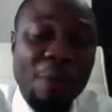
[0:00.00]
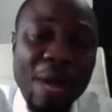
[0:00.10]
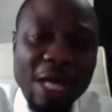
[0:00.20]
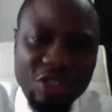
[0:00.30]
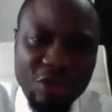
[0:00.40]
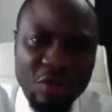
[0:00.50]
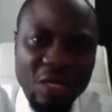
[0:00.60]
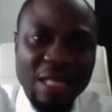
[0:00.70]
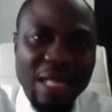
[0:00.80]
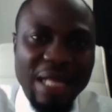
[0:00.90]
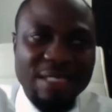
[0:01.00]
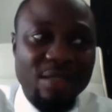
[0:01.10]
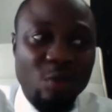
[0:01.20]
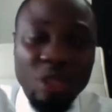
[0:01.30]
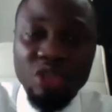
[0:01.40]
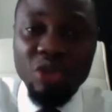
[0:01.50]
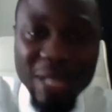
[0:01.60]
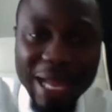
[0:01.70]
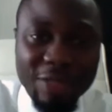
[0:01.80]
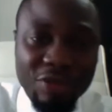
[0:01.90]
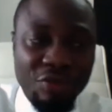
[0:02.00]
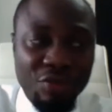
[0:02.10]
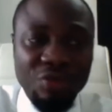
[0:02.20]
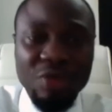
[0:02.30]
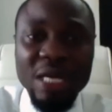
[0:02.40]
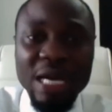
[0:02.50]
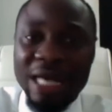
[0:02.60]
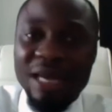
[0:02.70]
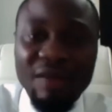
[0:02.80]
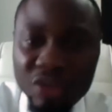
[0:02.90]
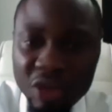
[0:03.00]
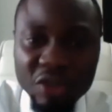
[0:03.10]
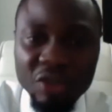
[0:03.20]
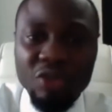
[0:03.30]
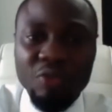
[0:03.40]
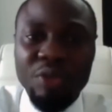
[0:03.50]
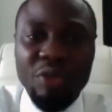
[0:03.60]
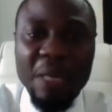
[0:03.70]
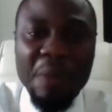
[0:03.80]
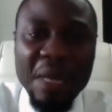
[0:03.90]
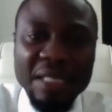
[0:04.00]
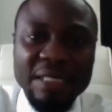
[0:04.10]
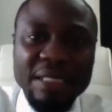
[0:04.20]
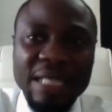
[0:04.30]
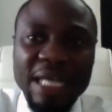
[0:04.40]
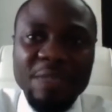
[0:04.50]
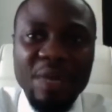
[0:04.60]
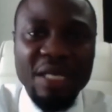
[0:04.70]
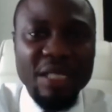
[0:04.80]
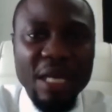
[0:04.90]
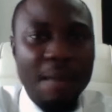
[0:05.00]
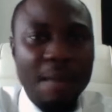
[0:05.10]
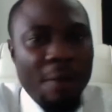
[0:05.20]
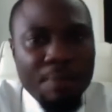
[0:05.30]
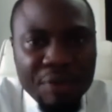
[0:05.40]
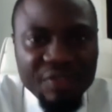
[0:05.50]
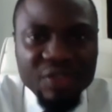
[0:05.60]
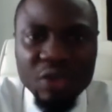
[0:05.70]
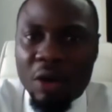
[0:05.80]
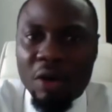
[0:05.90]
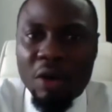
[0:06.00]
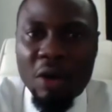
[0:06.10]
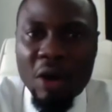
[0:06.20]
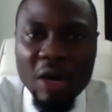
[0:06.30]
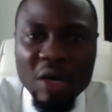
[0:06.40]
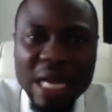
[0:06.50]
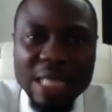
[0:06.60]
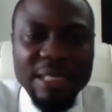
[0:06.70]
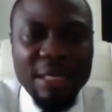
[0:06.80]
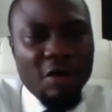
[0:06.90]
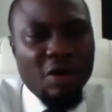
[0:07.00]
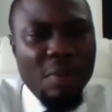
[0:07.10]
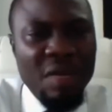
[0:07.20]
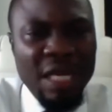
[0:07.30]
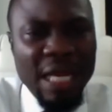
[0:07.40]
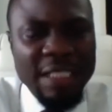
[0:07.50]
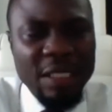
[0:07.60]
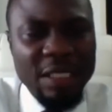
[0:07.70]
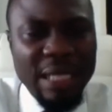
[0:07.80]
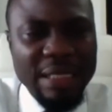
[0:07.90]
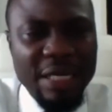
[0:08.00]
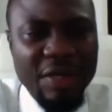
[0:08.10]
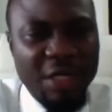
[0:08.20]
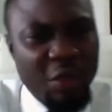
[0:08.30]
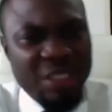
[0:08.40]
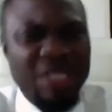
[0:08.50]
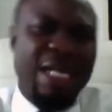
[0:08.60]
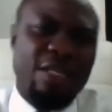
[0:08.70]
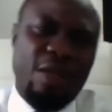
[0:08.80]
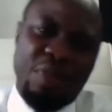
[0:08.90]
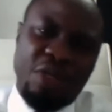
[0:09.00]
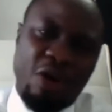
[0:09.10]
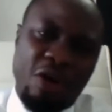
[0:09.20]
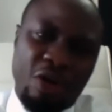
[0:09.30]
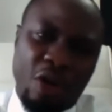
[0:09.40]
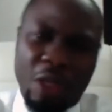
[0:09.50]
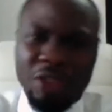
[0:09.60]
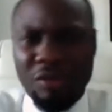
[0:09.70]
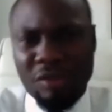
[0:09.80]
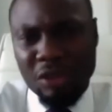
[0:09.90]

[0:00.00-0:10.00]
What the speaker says: passion, and that's what you like to do, and you have chosen to build capacity in that space, but briefs or clients are not coming in that area, you still end up being hungry. Or what do you think,